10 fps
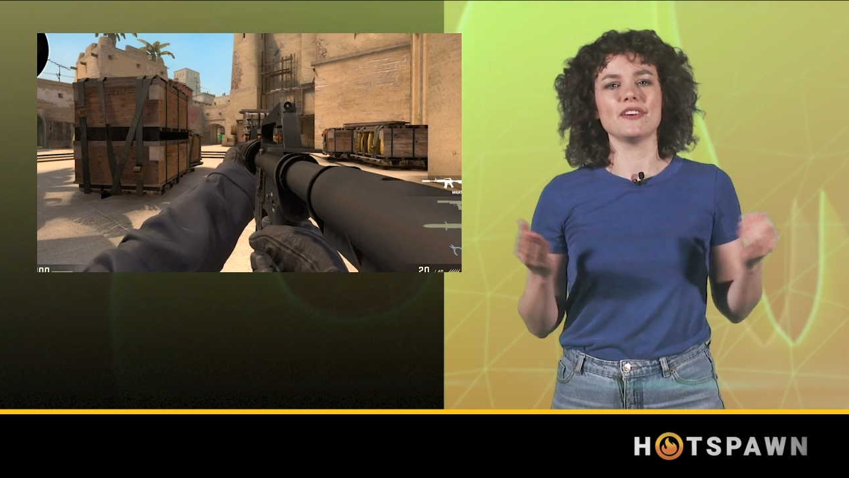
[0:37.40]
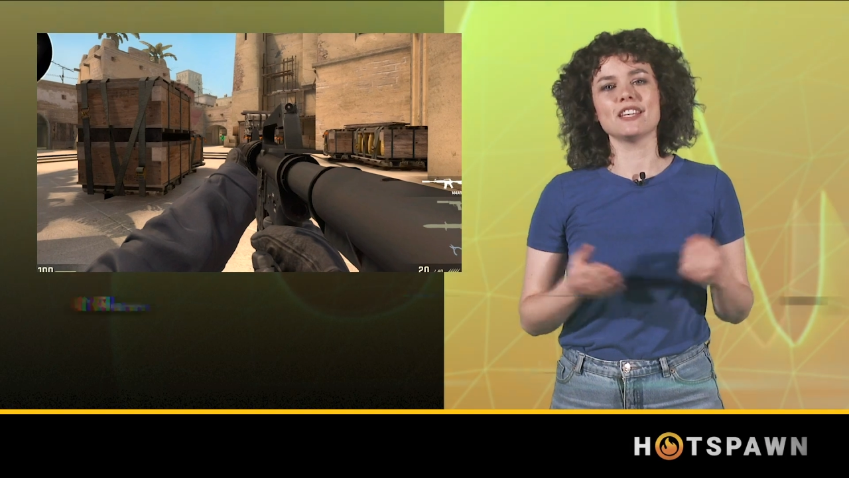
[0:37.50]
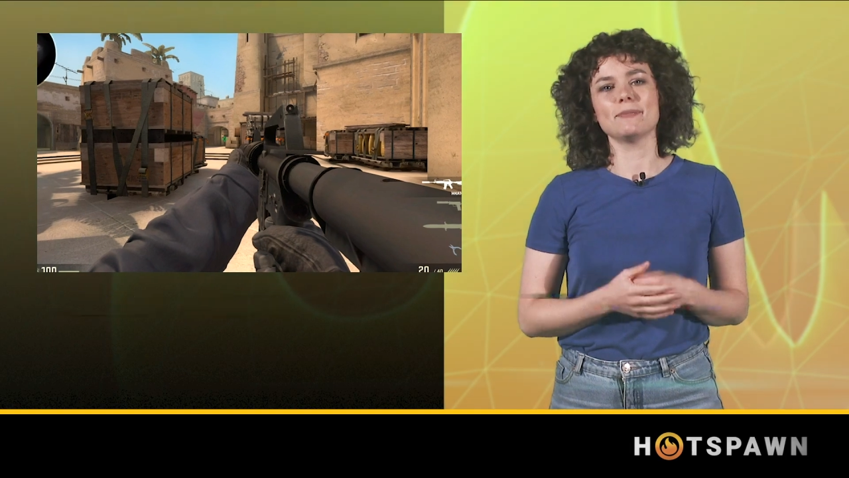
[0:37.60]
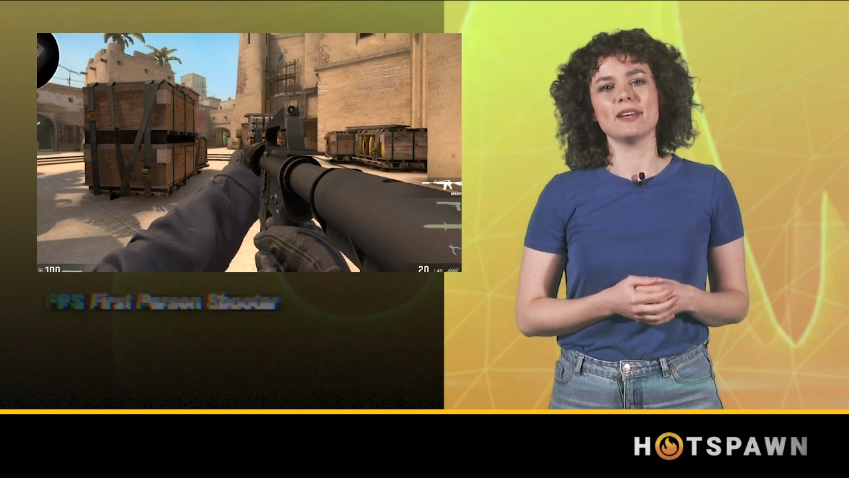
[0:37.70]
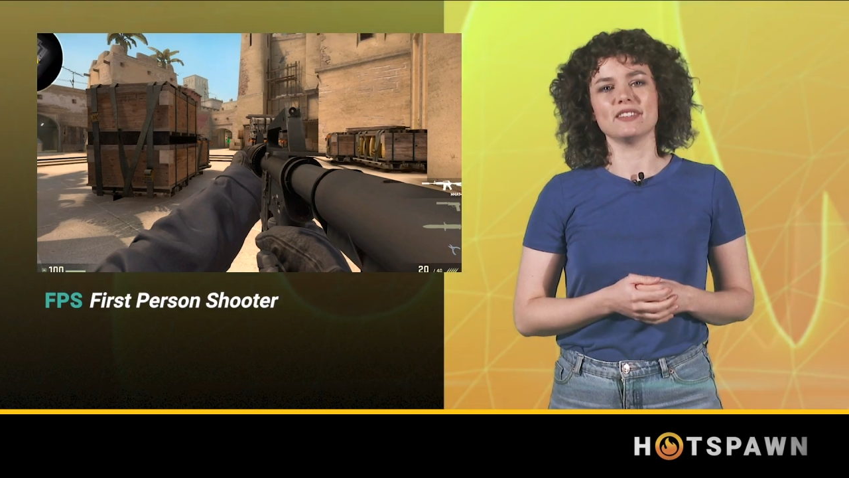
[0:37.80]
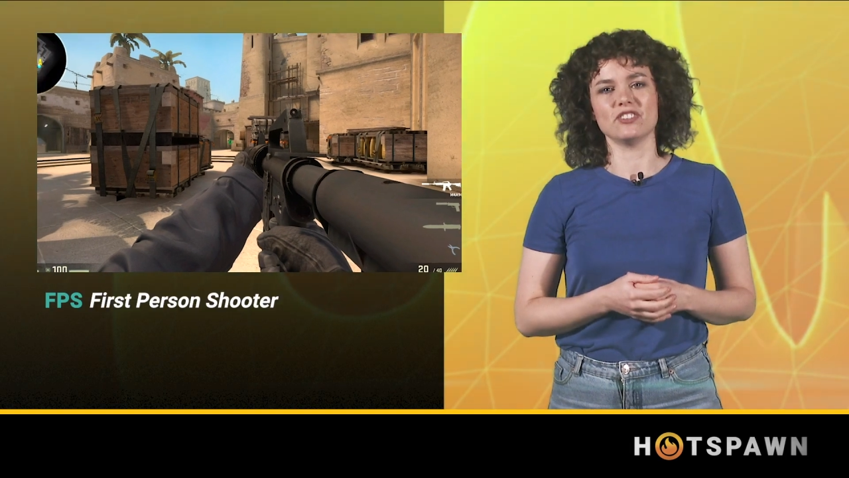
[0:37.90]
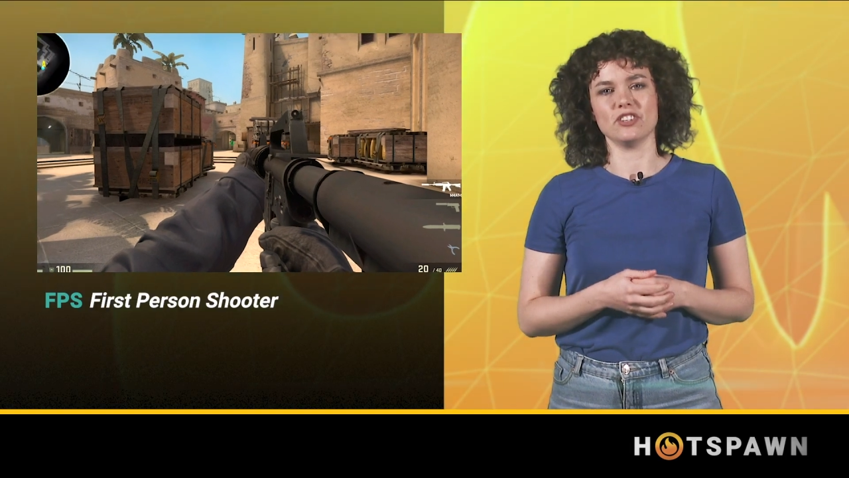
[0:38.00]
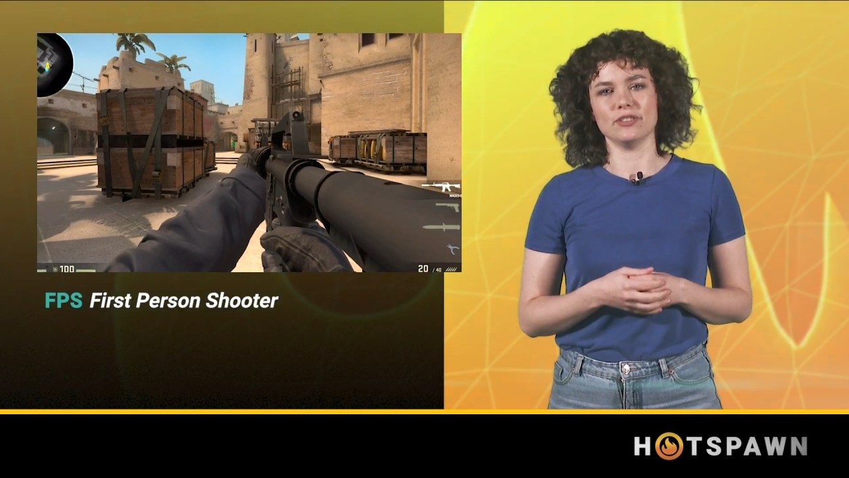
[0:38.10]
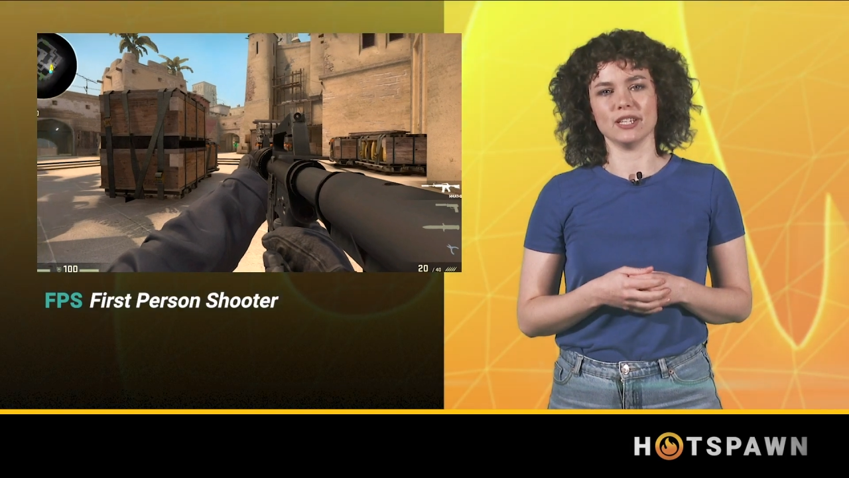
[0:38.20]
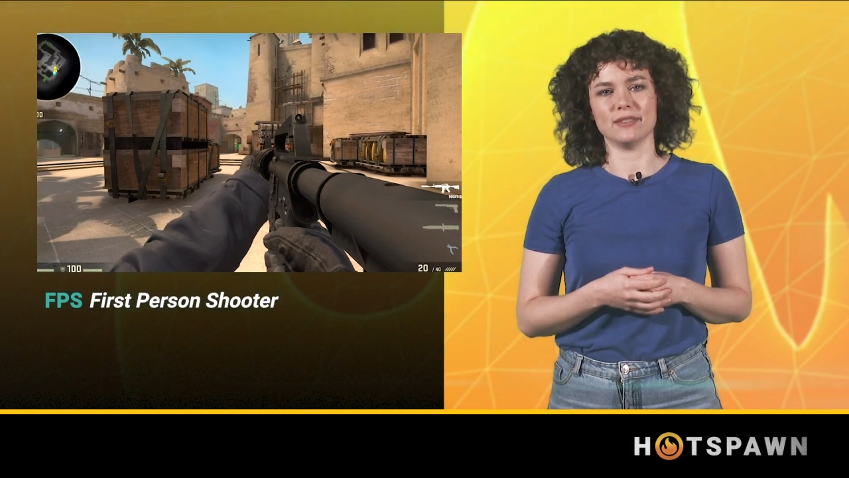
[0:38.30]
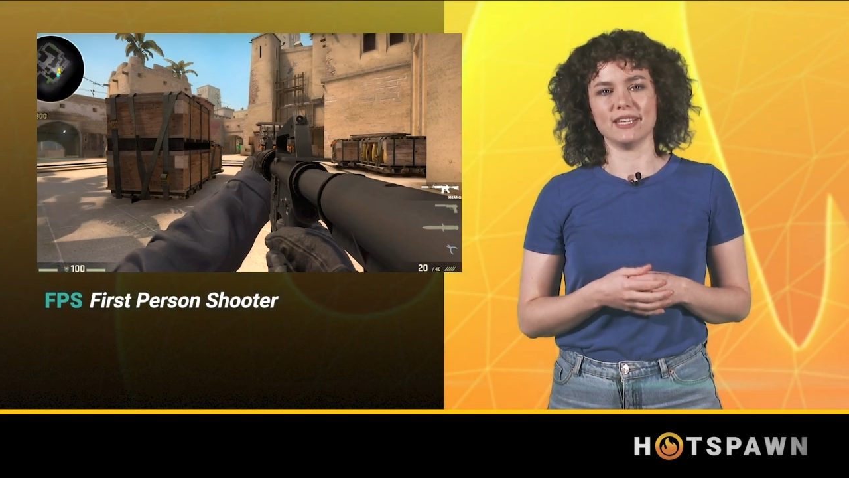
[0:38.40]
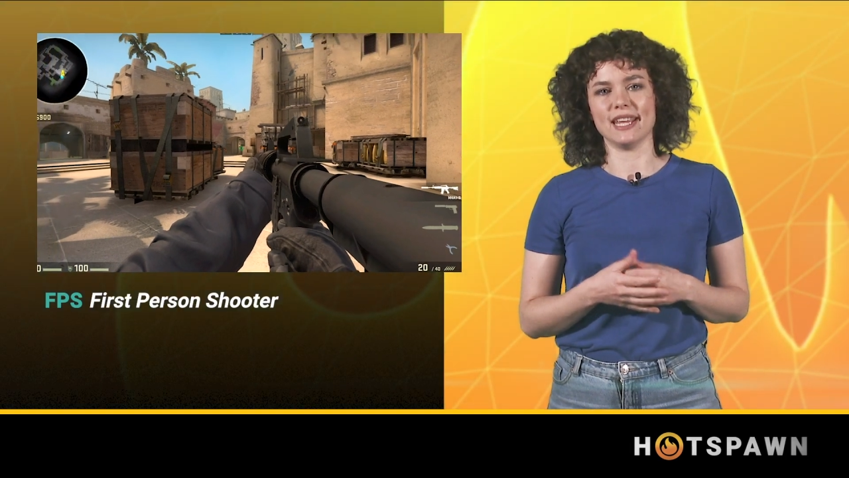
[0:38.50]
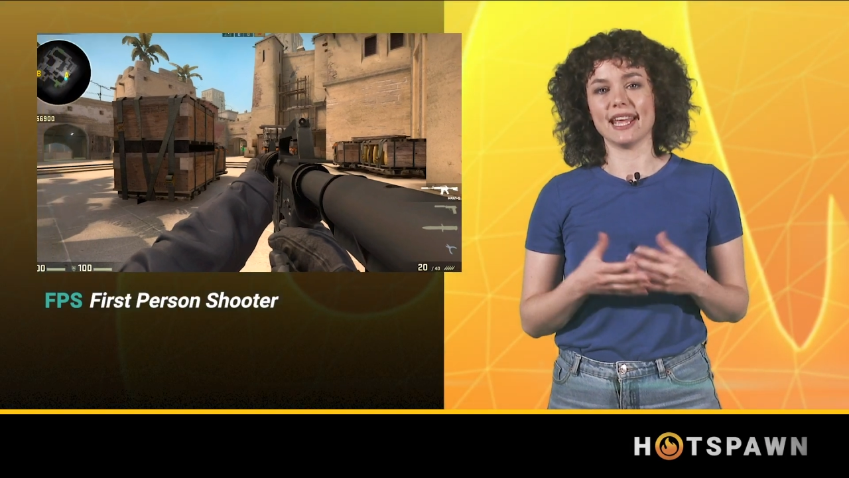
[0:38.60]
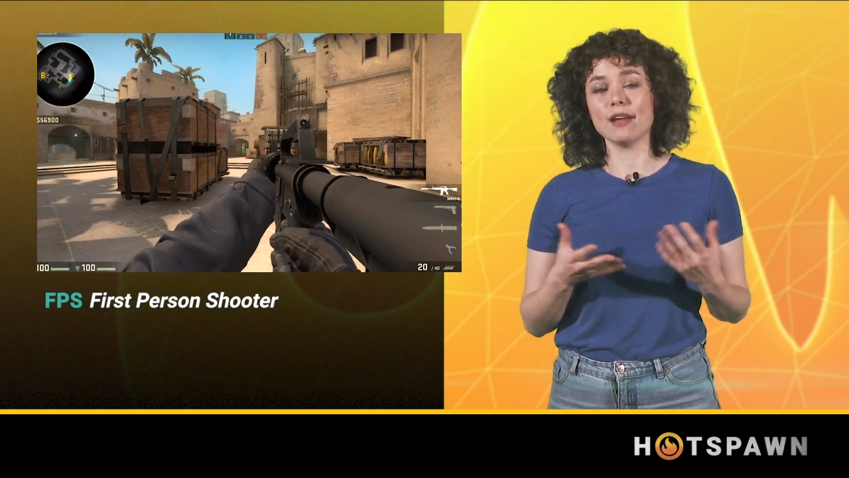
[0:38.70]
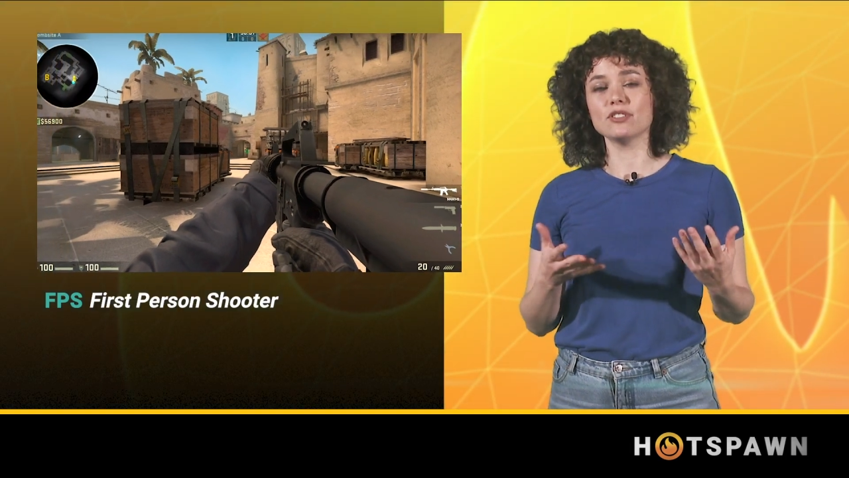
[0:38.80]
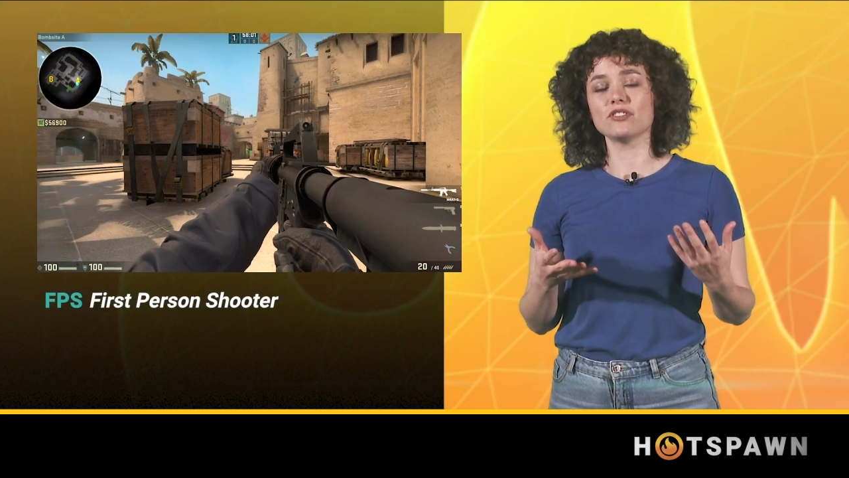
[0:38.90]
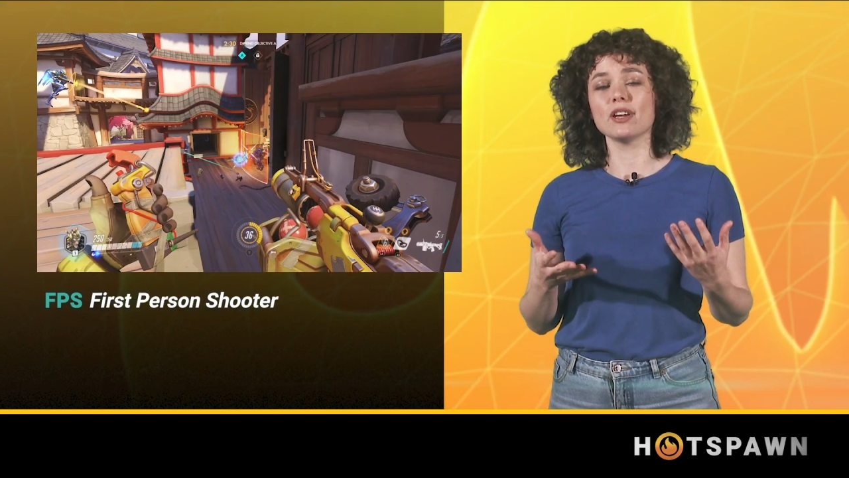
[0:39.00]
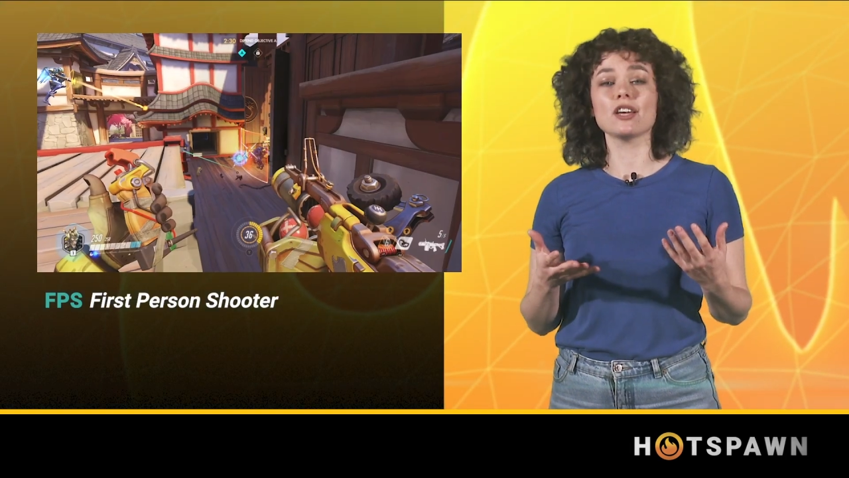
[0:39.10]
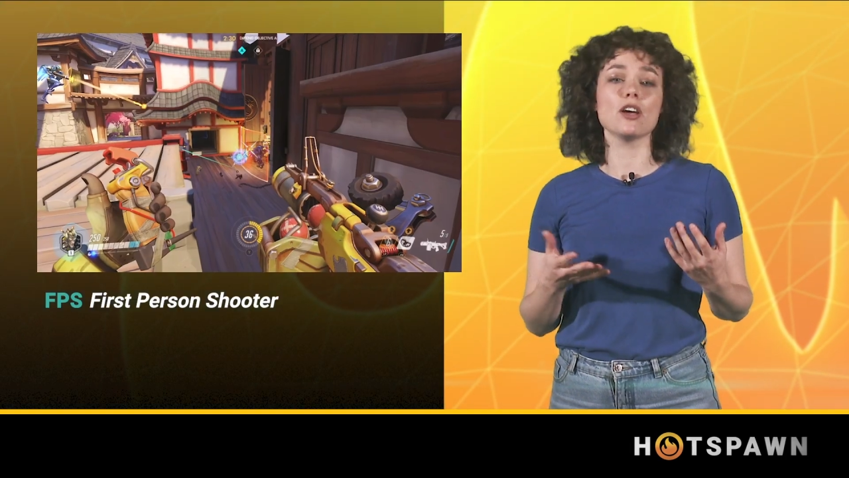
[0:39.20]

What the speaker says: first-person shooter. See Counter-Strike,